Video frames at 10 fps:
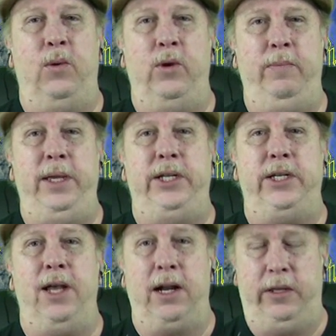would be to
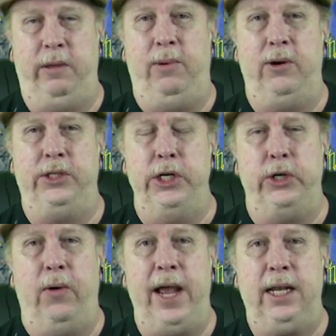talk to the person
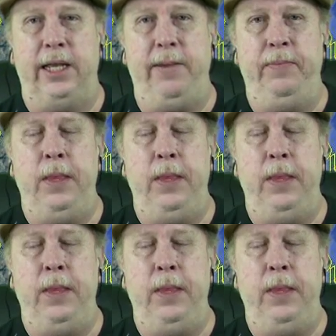directly.